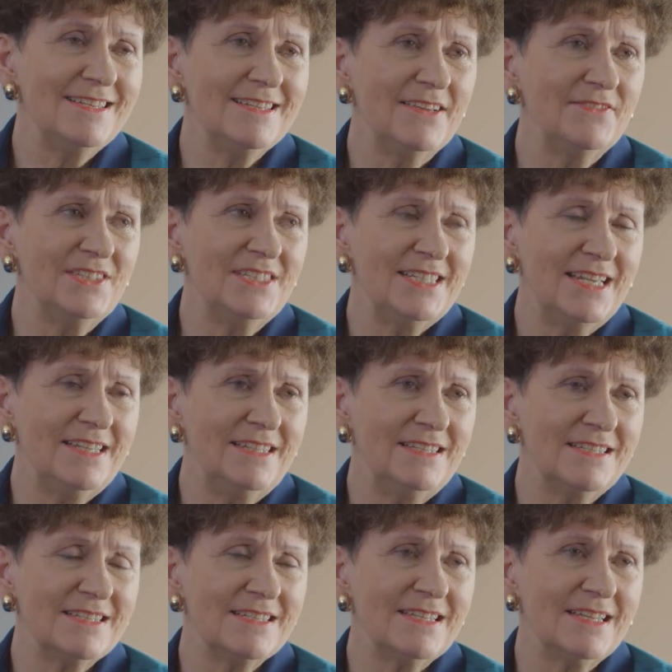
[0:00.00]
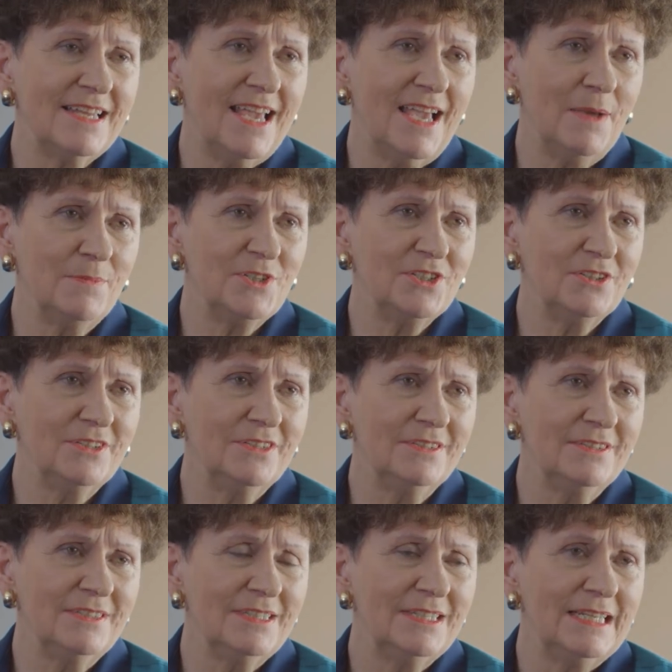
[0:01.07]
7 tenets that capture
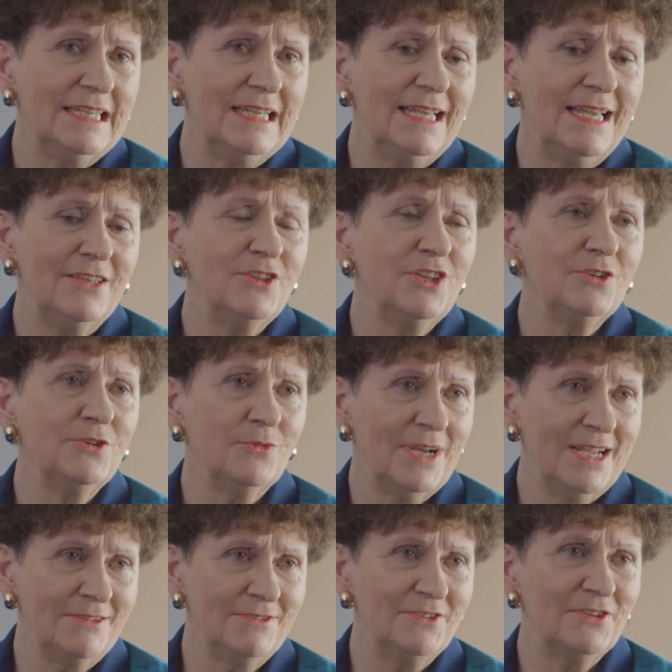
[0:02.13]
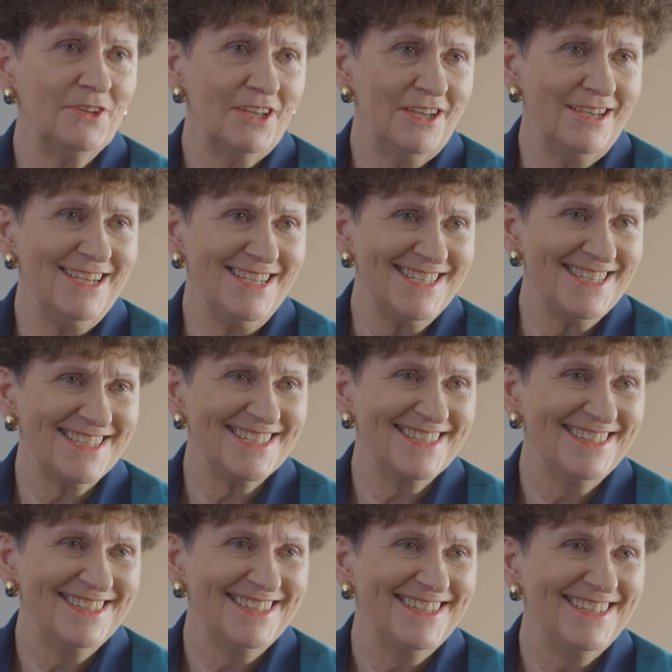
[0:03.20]
and that ground us
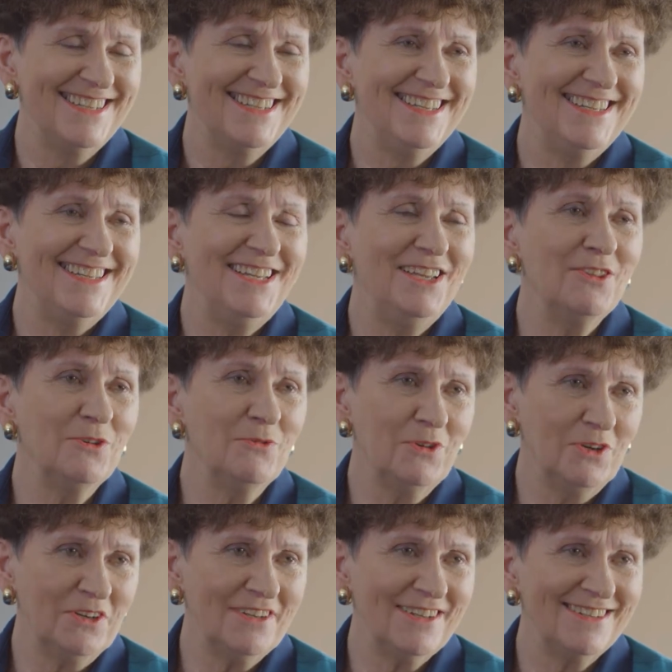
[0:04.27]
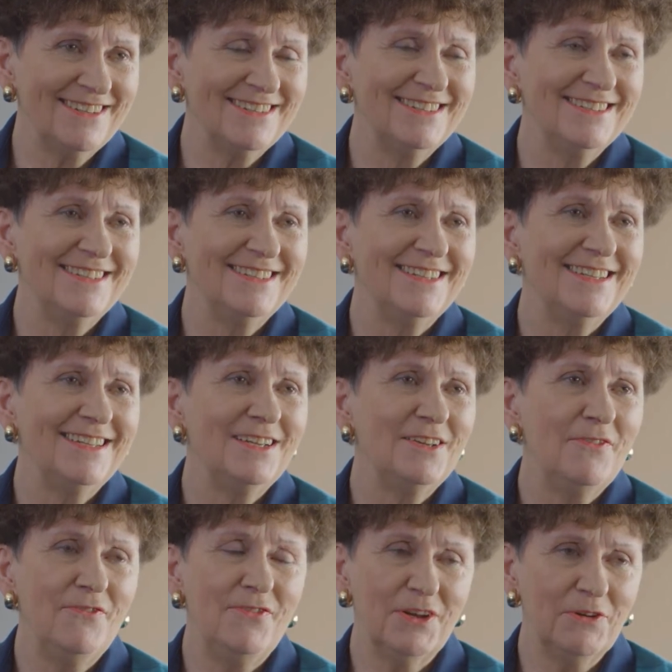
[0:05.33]
in the work
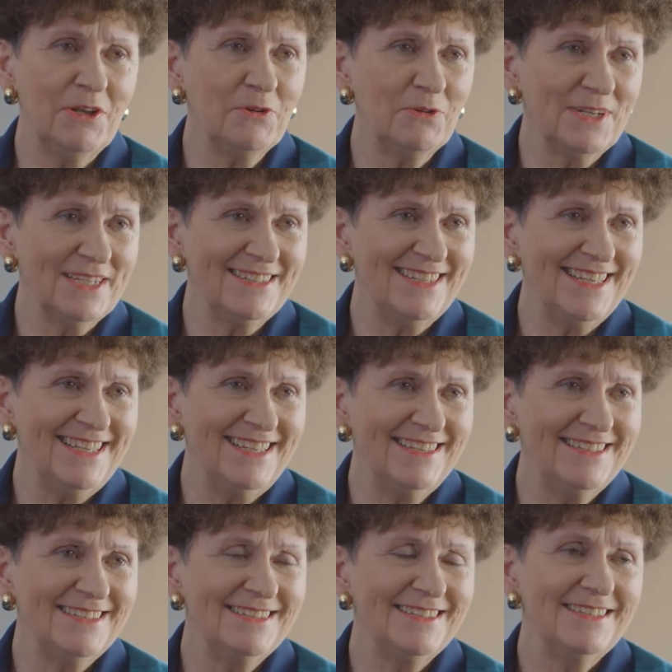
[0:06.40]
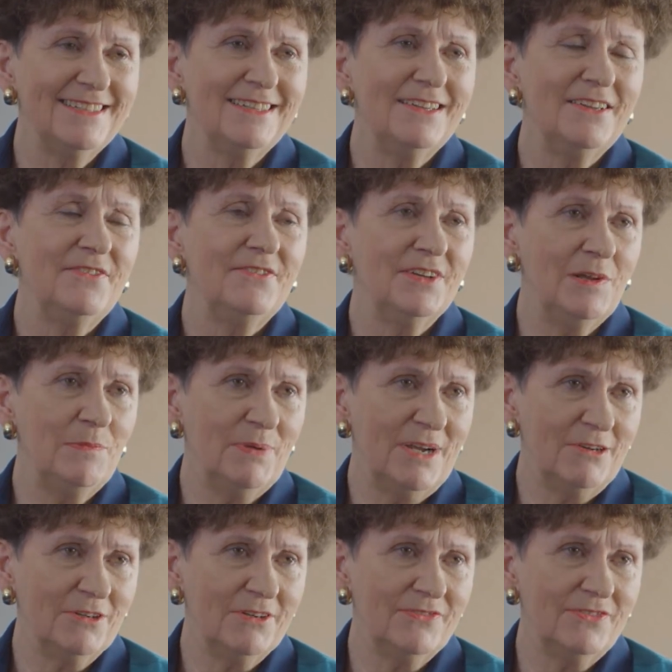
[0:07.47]
very quickly, very
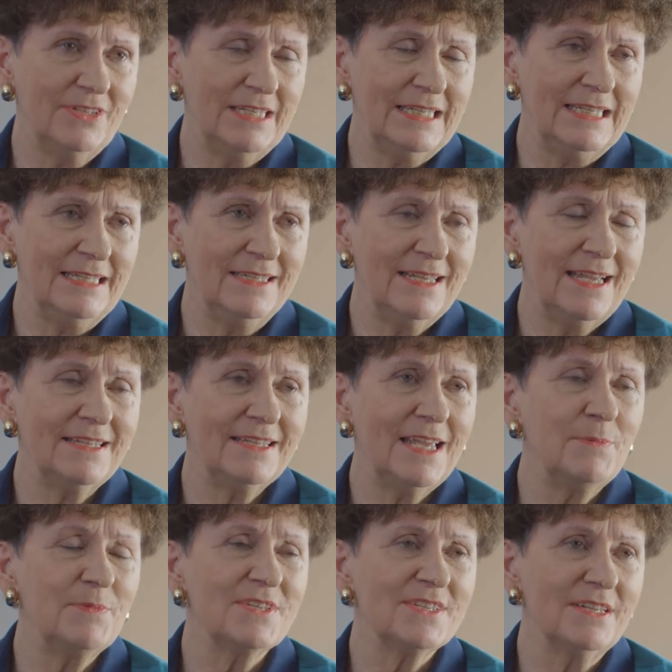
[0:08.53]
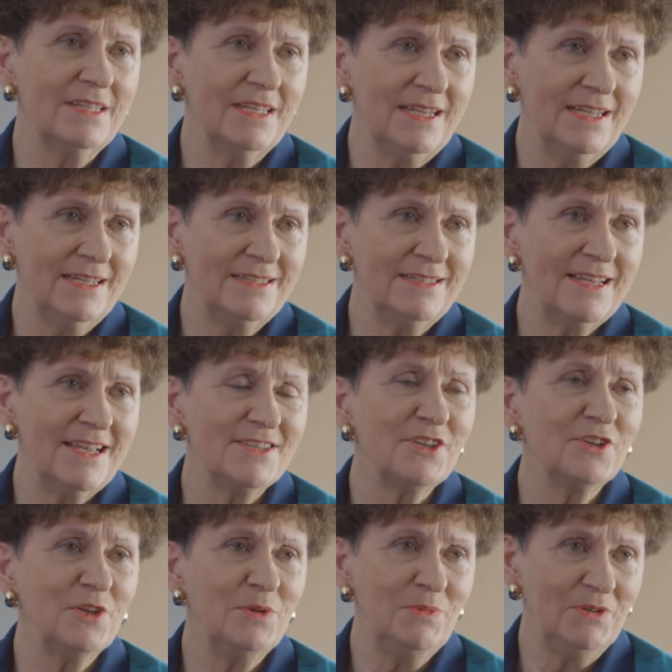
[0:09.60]
powerfully, and keep us aligned as a
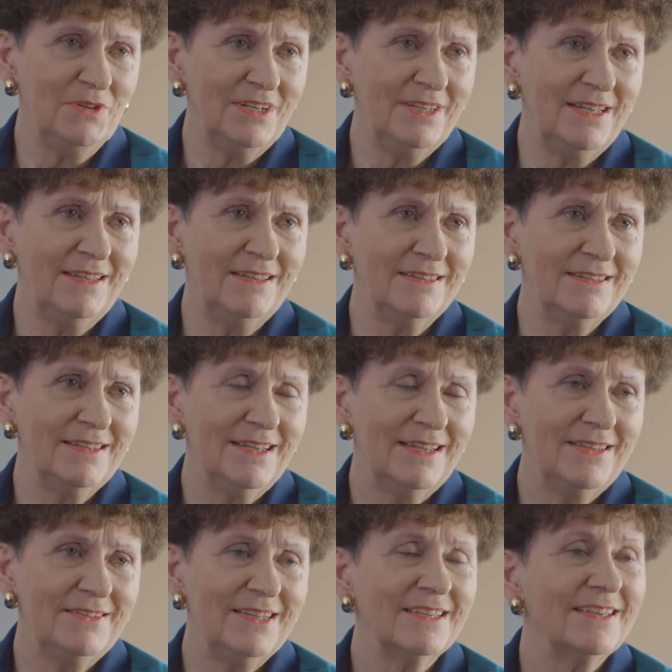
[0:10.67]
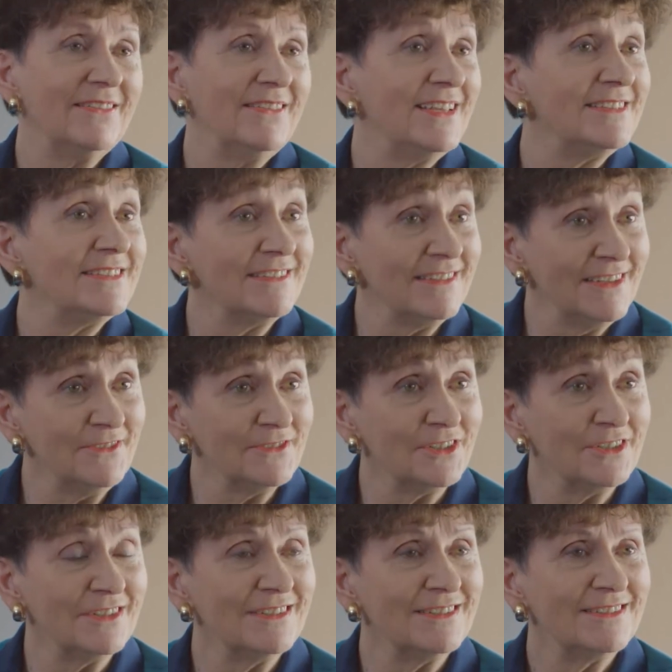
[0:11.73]
community that can then
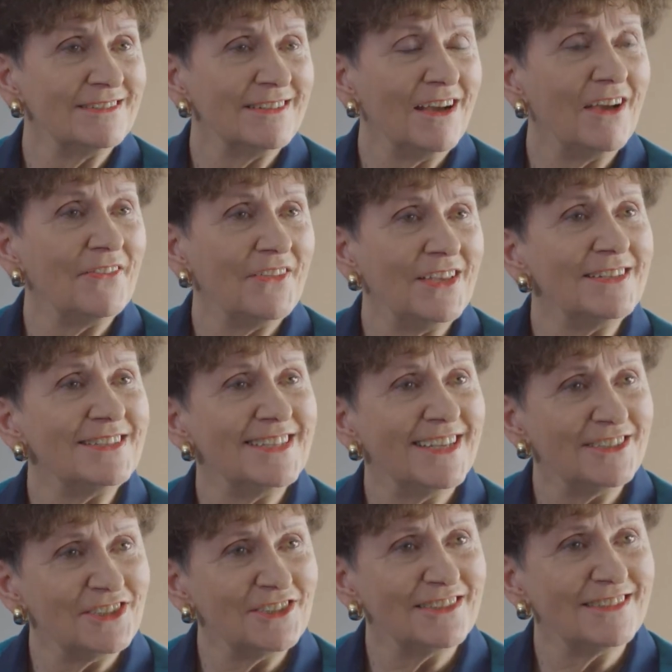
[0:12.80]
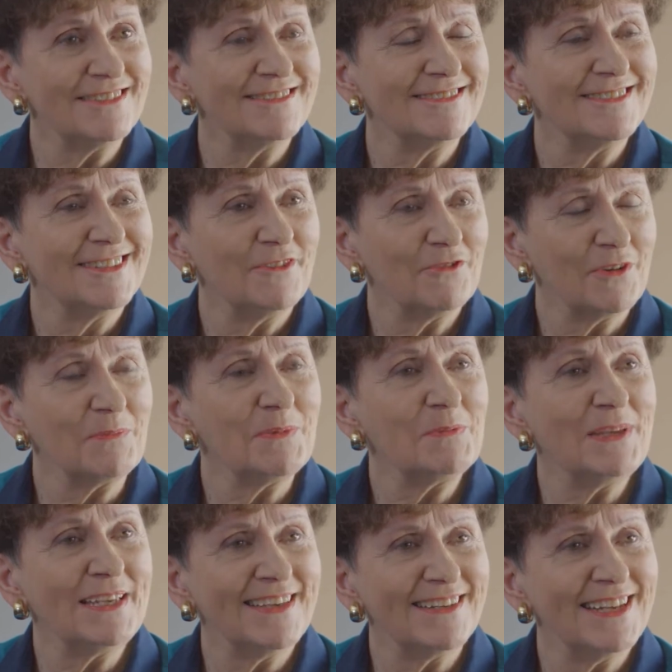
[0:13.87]
deliver on the intention from the
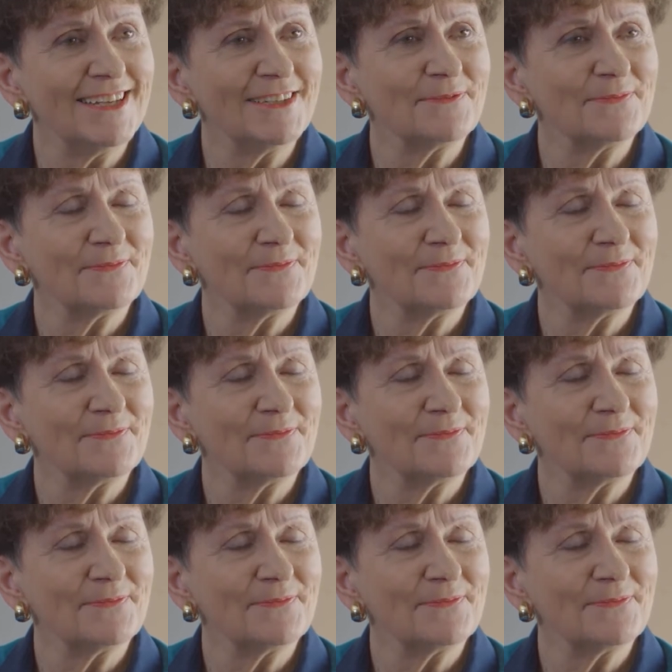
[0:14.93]
beginning.